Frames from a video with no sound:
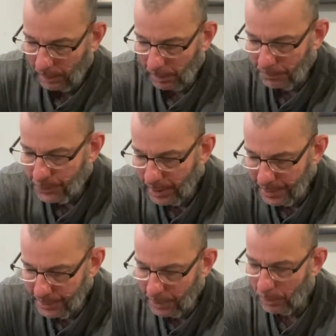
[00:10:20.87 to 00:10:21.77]
I'm
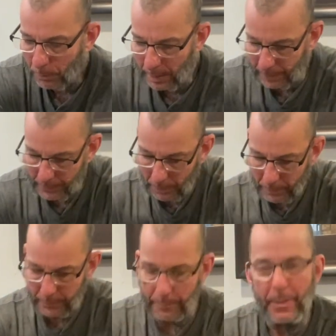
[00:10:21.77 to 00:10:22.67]
trying to go around
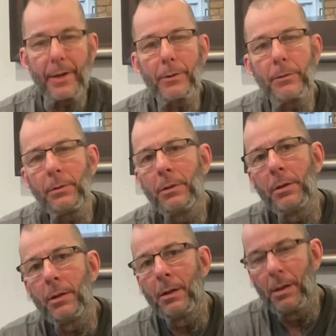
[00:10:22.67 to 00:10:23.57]
all the metal,
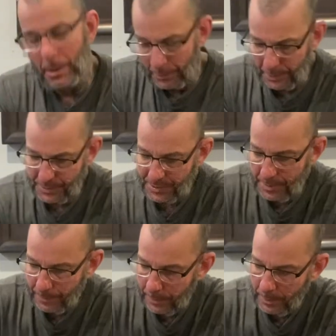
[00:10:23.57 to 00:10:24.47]
the
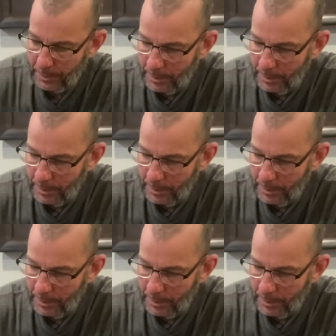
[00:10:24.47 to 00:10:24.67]
zipper,